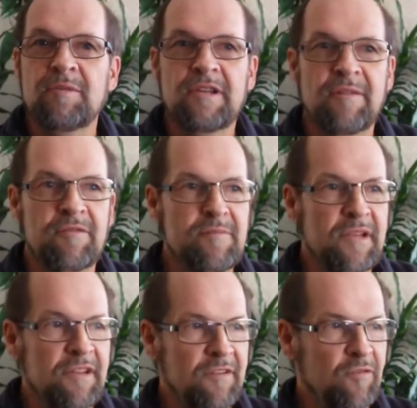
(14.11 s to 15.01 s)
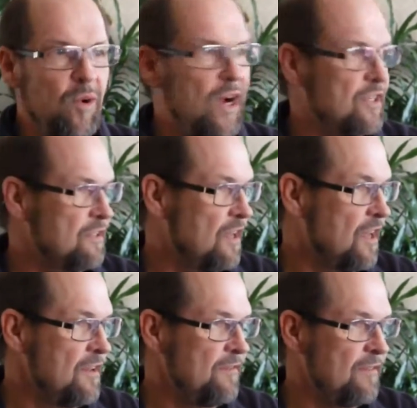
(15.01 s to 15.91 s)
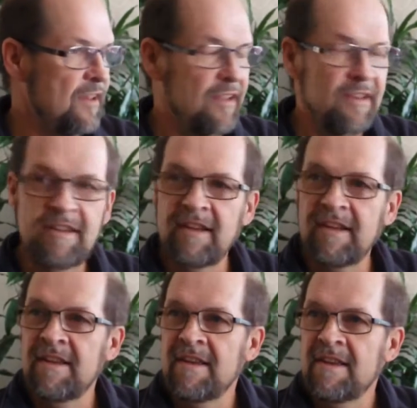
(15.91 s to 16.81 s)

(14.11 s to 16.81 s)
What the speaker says: We come from many different walks of life, and the